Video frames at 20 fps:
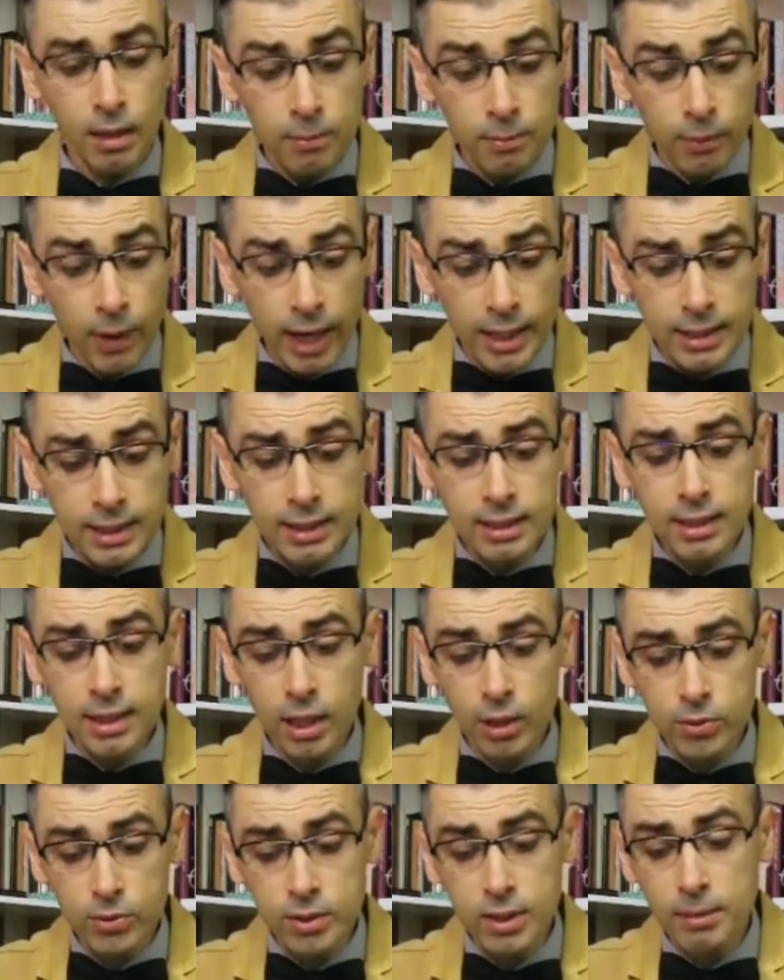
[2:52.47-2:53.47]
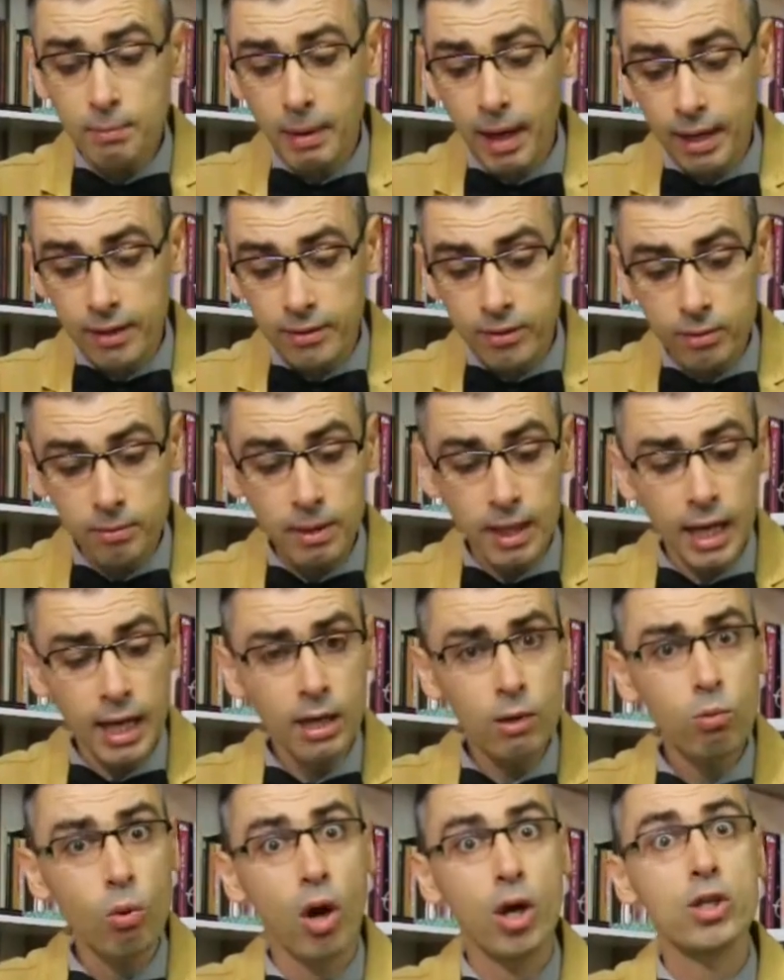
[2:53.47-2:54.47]
Brandon goes to the bathroom
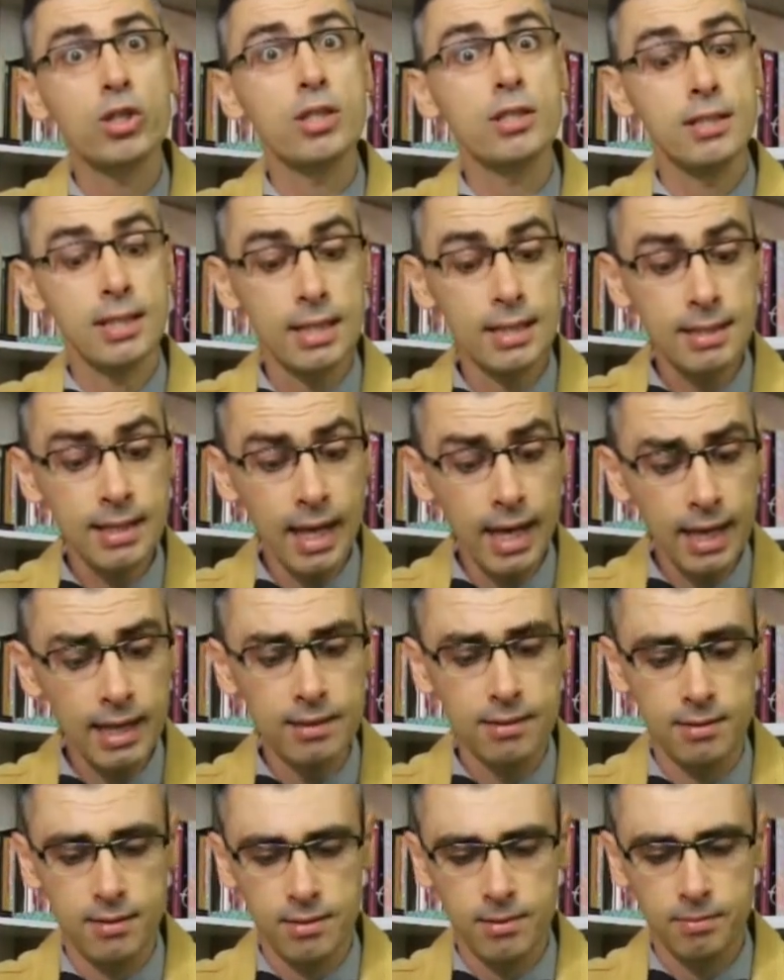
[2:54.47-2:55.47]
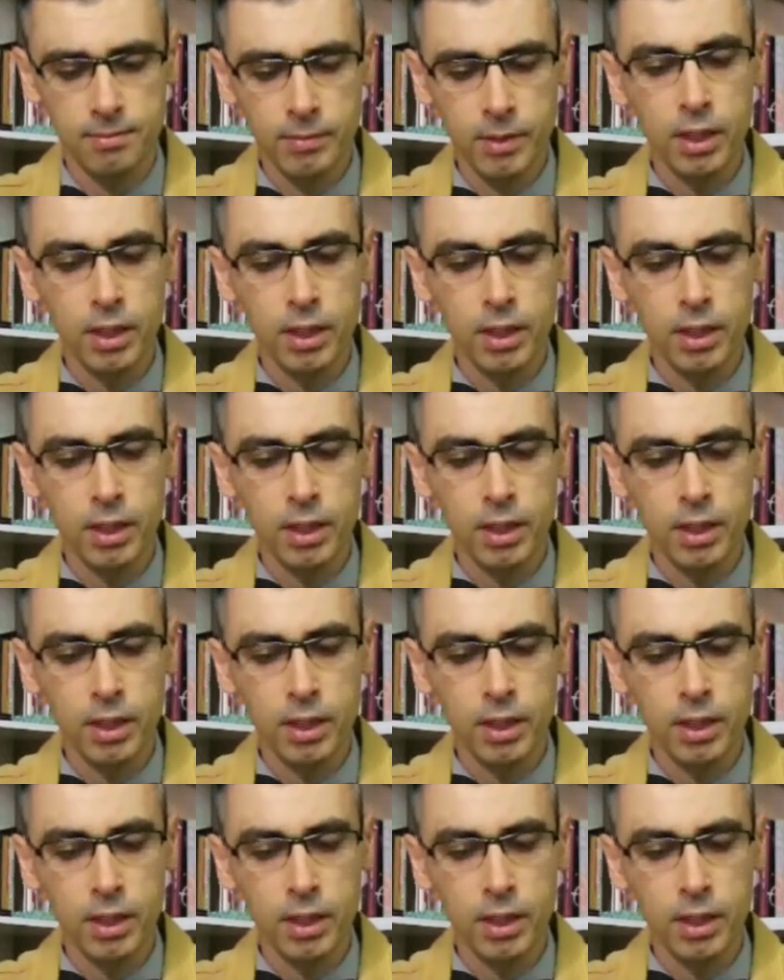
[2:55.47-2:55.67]
and washes his hands.